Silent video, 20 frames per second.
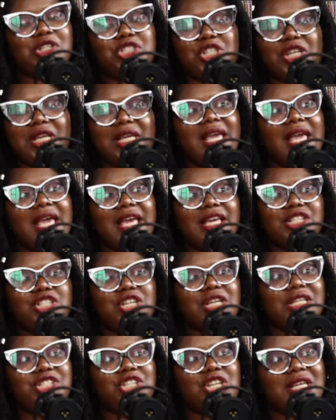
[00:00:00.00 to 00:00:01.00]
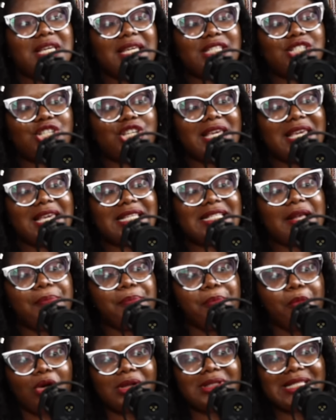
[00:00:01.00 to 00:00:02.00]
she she she she is a
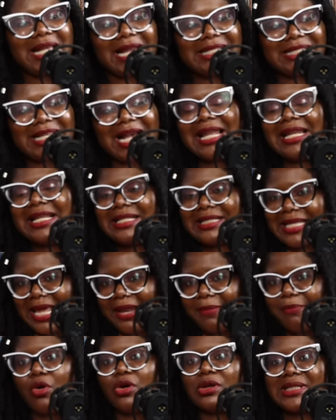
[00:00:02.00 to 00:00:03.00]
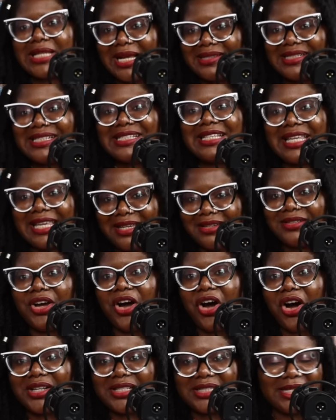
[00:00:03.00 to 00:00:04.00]
multi-talented, multi-skilled
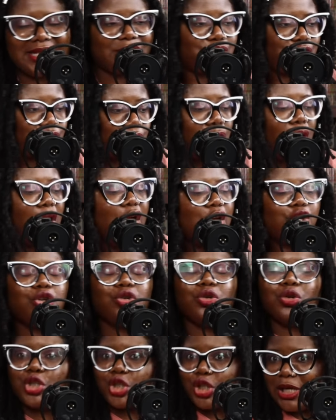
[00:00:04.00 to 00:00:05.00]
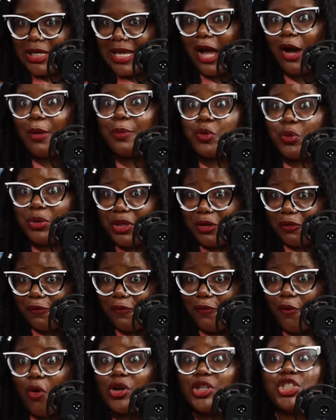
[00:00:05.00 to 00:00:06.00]
artist. So you know she helped with the
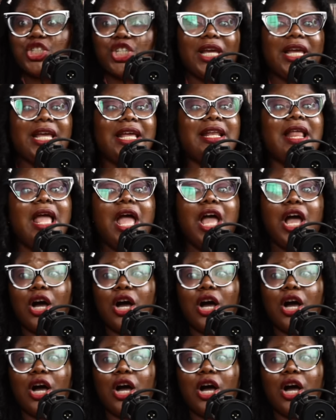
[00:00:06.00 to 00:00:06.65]
forging.